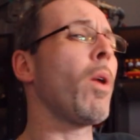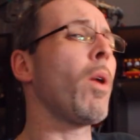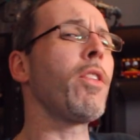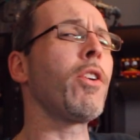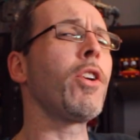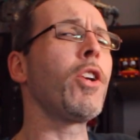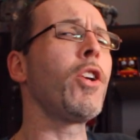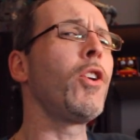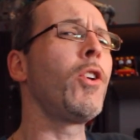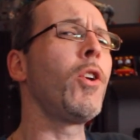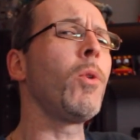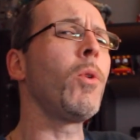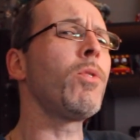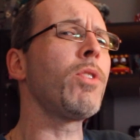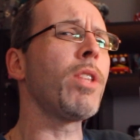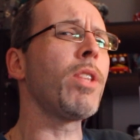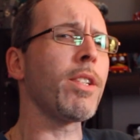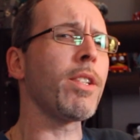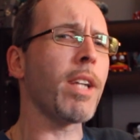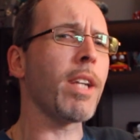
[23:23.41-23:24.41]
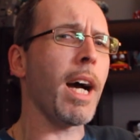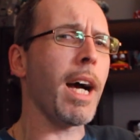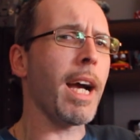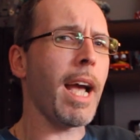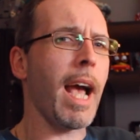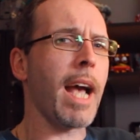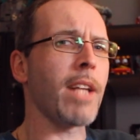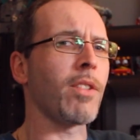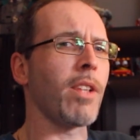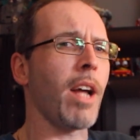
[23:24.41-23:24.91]
Whether you use this guy
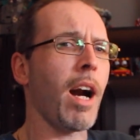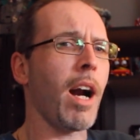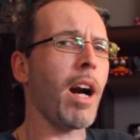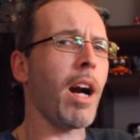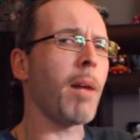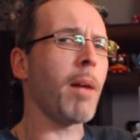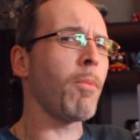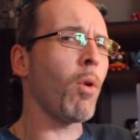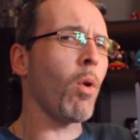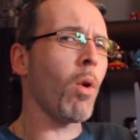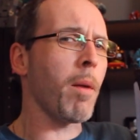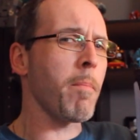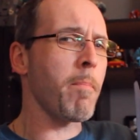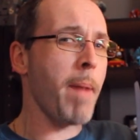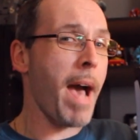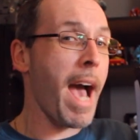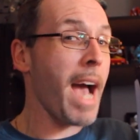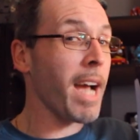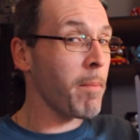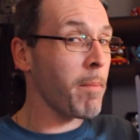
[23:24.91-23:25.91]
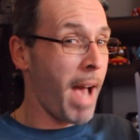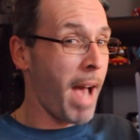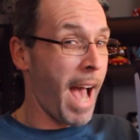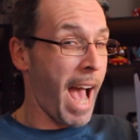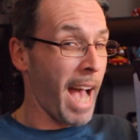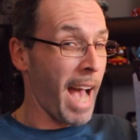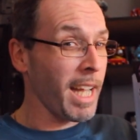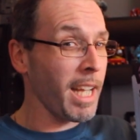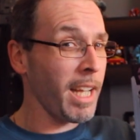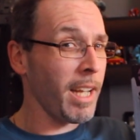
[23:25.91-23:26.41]
as an arm or a
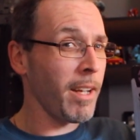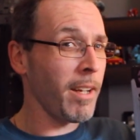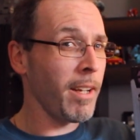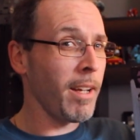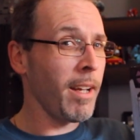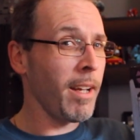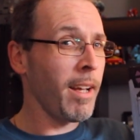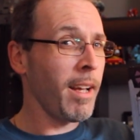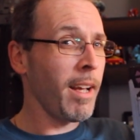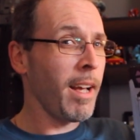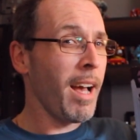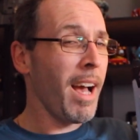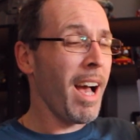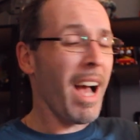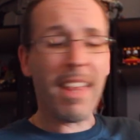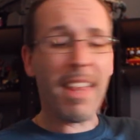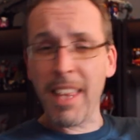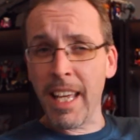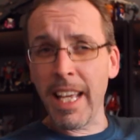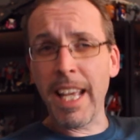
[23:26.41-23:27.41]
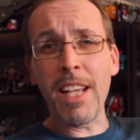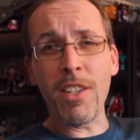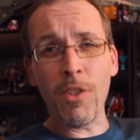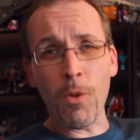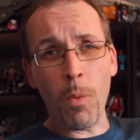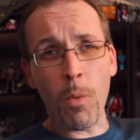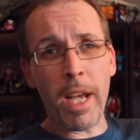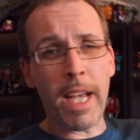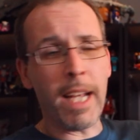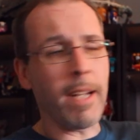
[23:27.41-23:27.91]
backpack, I think he's
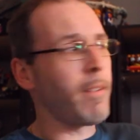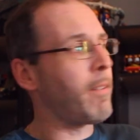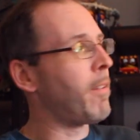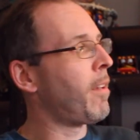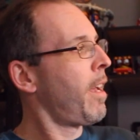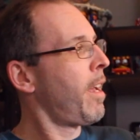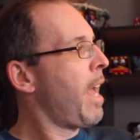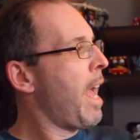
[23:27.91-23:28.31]
a win.